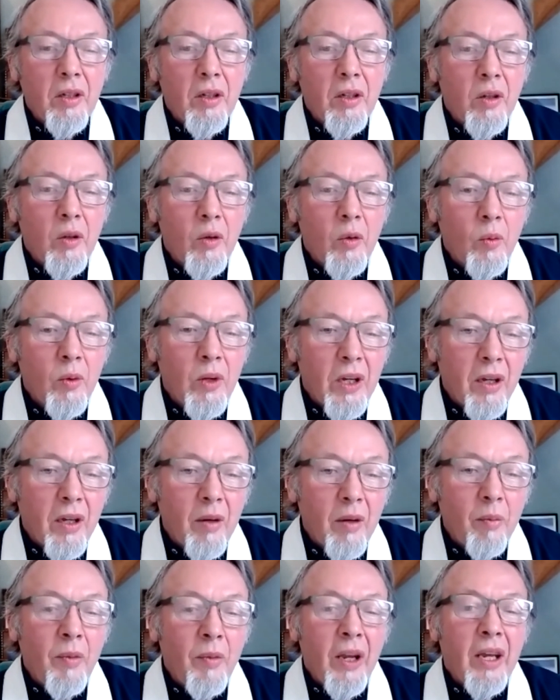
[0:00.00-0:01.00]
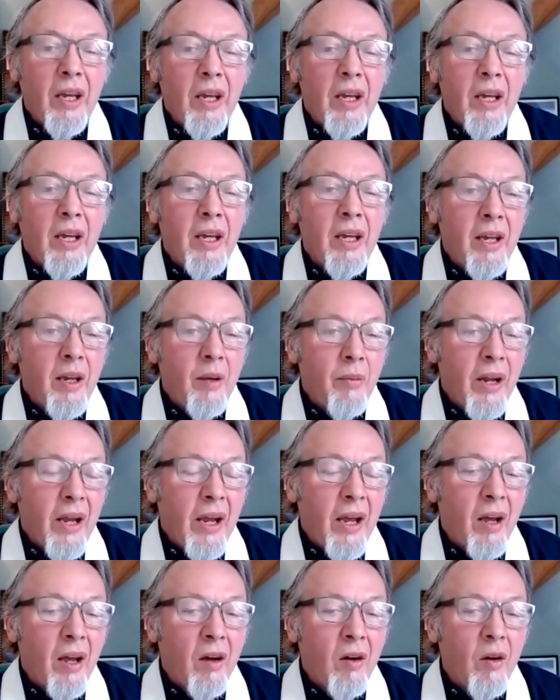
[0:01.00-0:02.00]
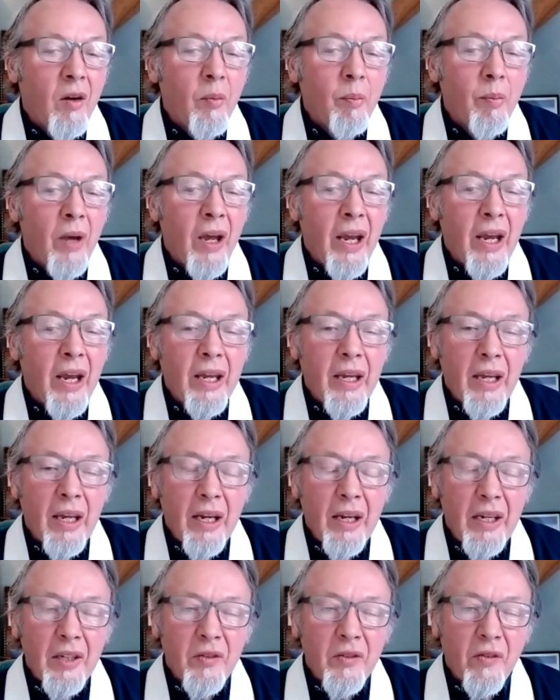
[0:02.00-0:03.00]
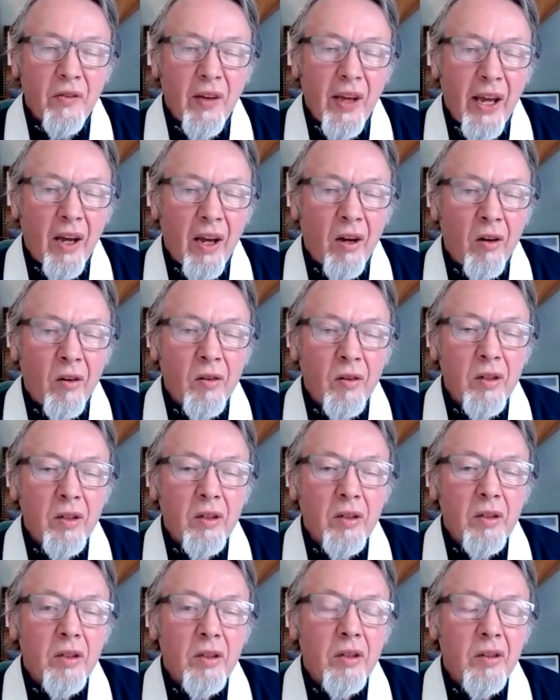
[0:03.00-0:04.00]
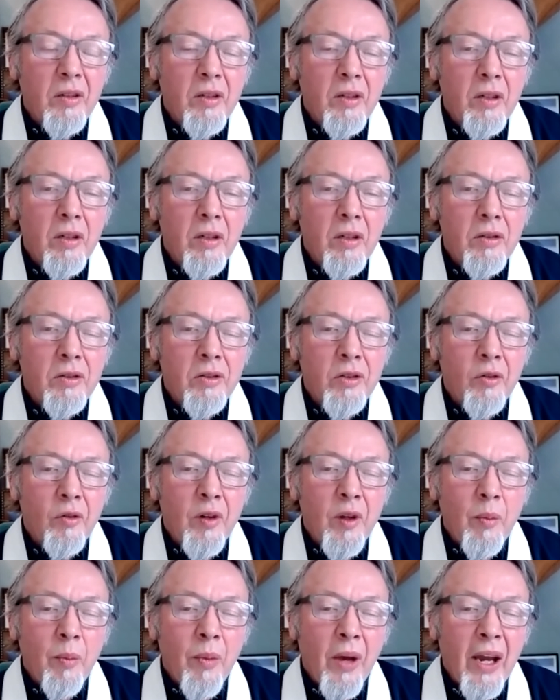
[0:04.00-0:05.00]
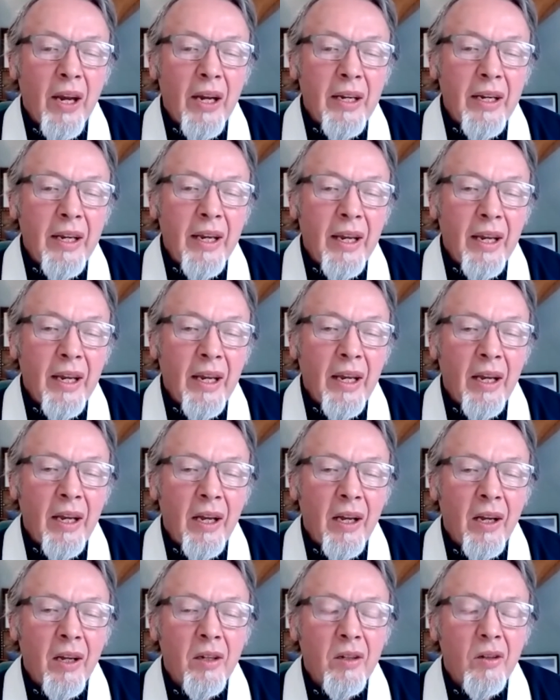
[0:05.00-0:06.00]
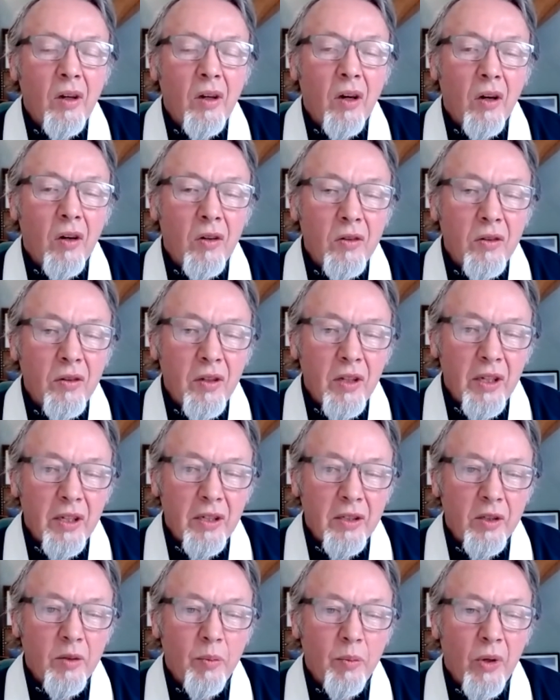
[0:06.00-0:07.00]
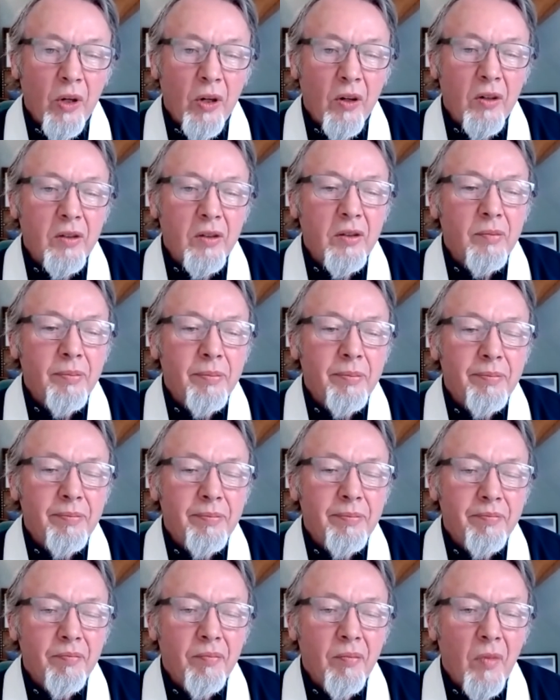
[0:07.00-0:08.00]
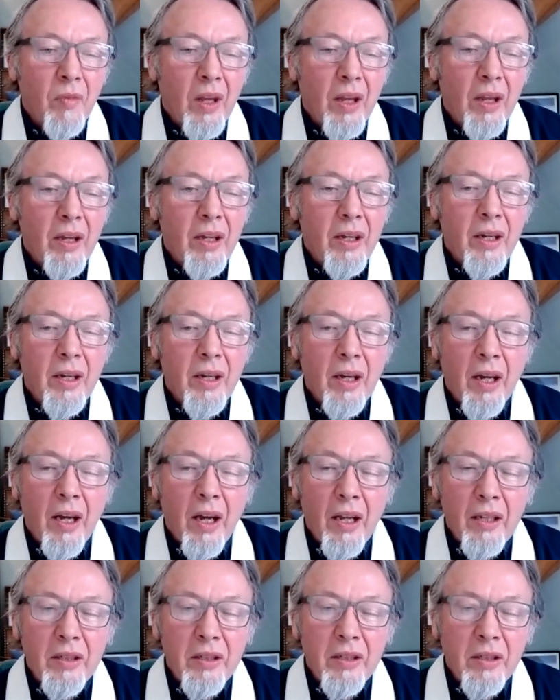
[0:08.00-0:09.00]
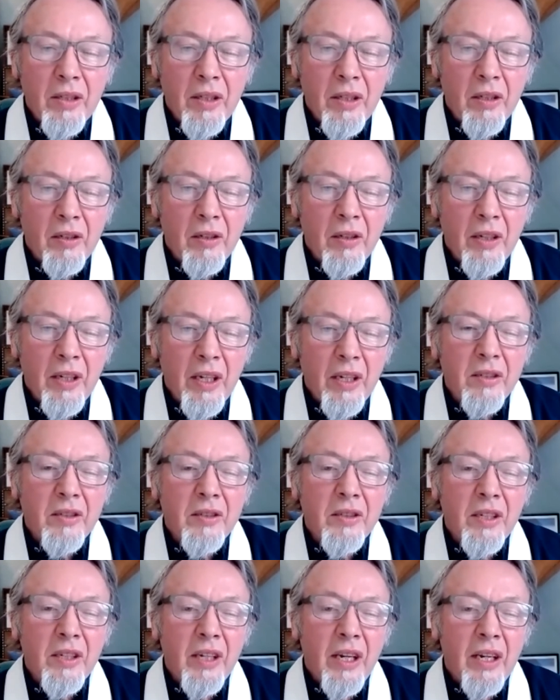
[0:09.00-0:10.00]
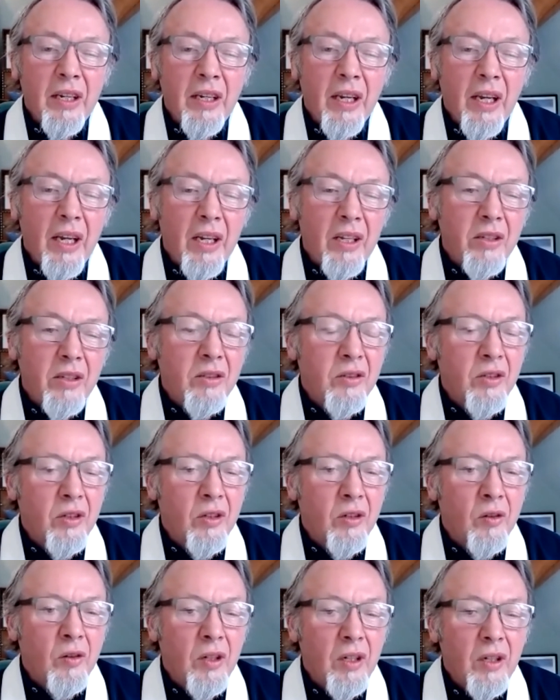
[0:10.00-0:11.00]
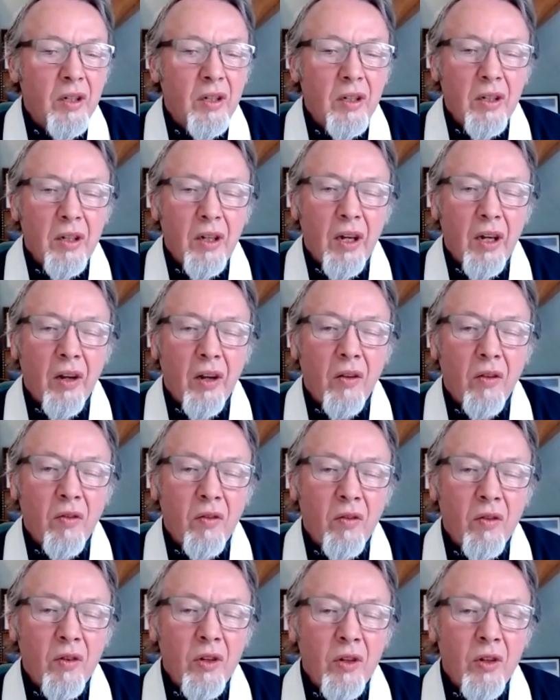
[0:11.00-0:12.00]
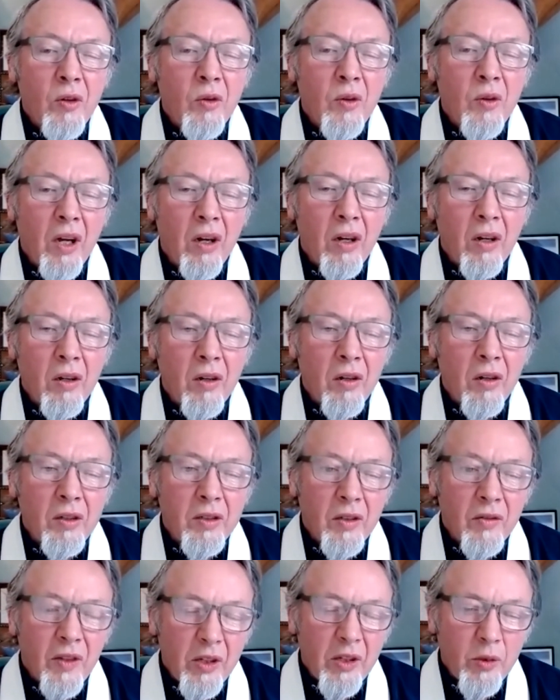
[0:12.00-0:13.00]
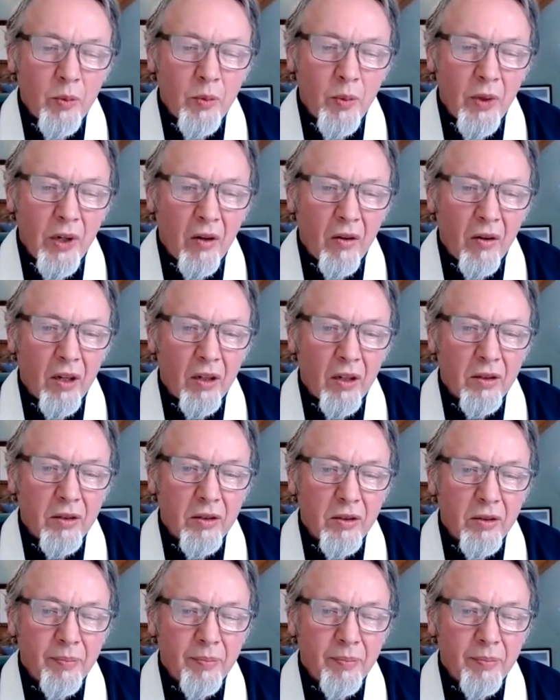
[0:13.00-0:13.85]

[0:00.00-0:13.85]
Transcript: we can hear him now making his vow to remain here on this spot until he has seen into and through the heart of experience.